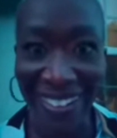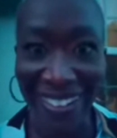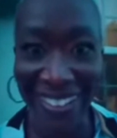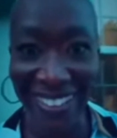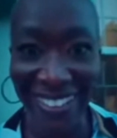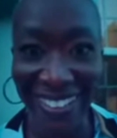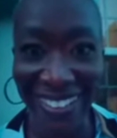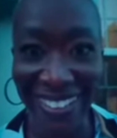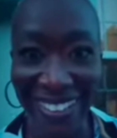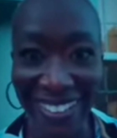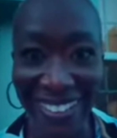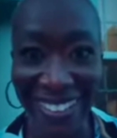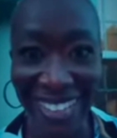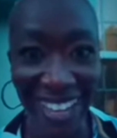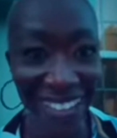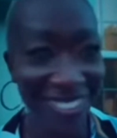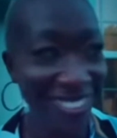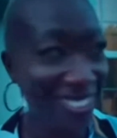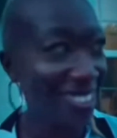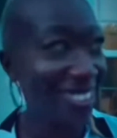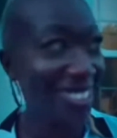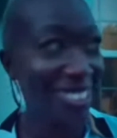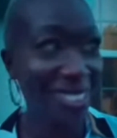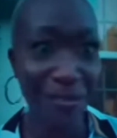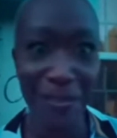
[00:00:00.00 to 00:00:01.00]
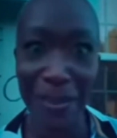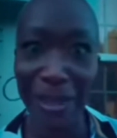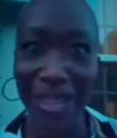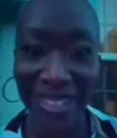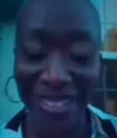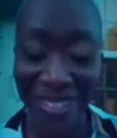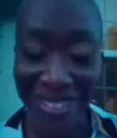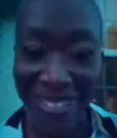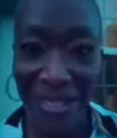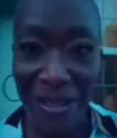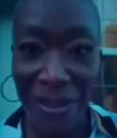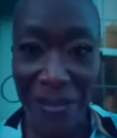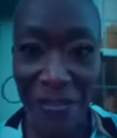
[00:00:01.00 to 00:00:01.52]
that was what you
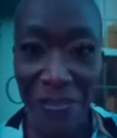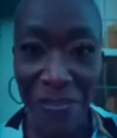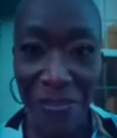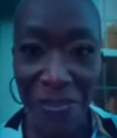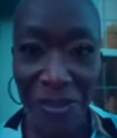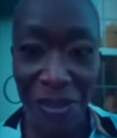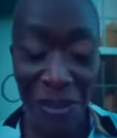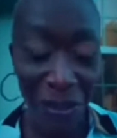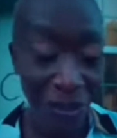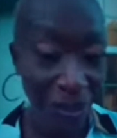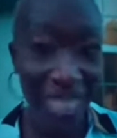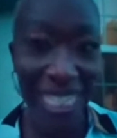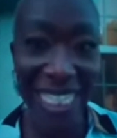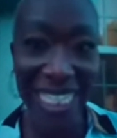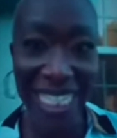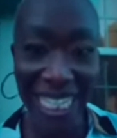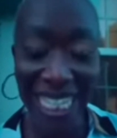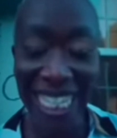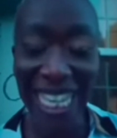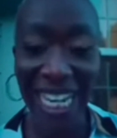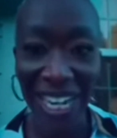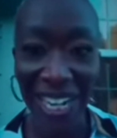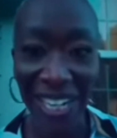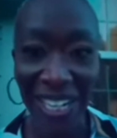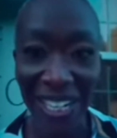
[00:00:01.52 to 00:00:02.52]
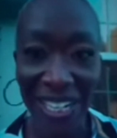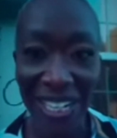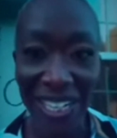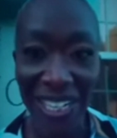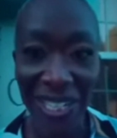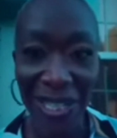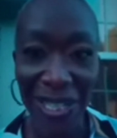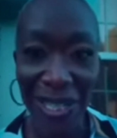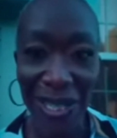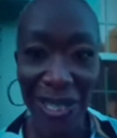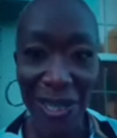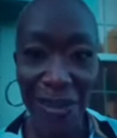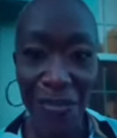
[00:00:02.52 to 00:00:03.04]
picked. So he's in there
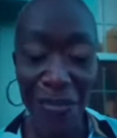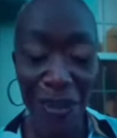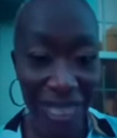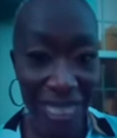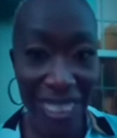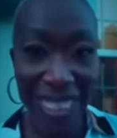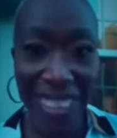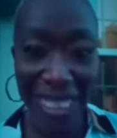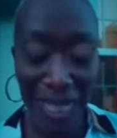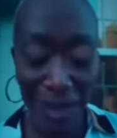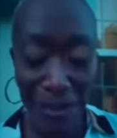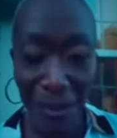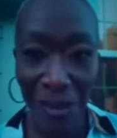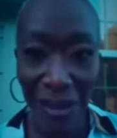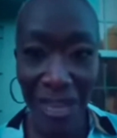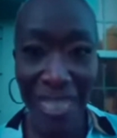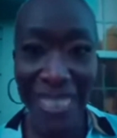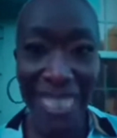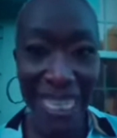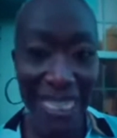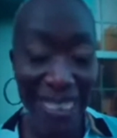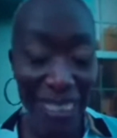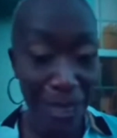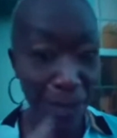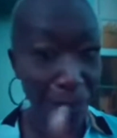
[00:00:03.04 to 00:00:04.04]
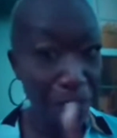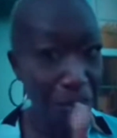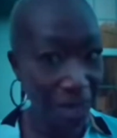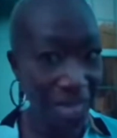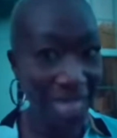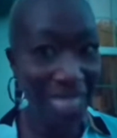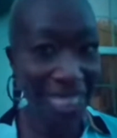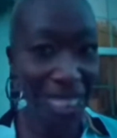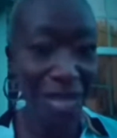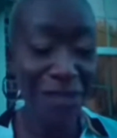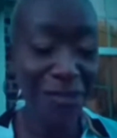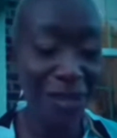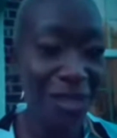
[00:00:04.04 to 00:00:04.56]
because Democrats actually
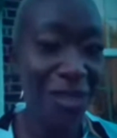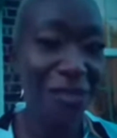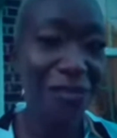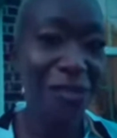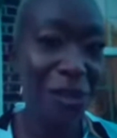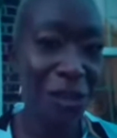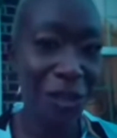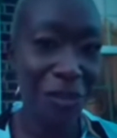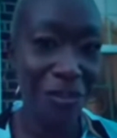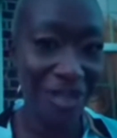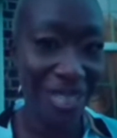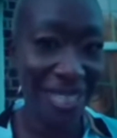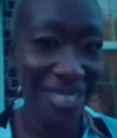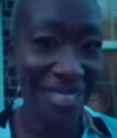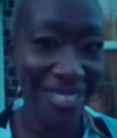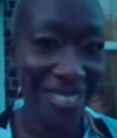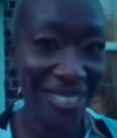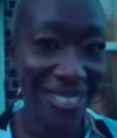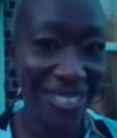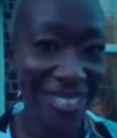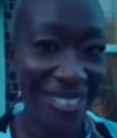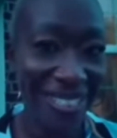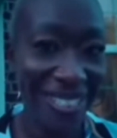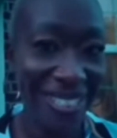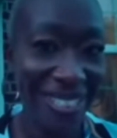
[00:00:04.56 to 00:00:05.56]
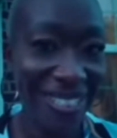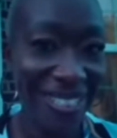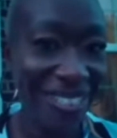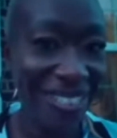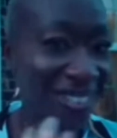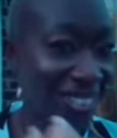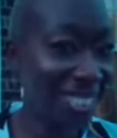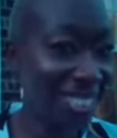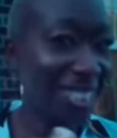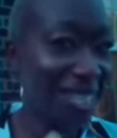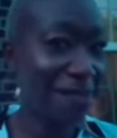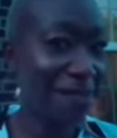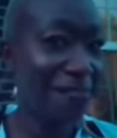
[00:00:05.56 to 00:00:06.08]
picked him in the first place. So
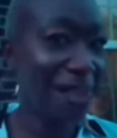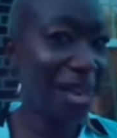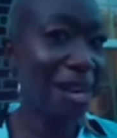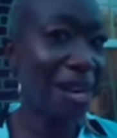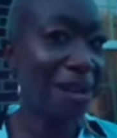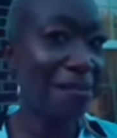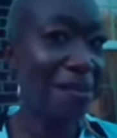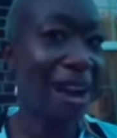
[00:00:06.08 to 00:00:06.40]
just keep that in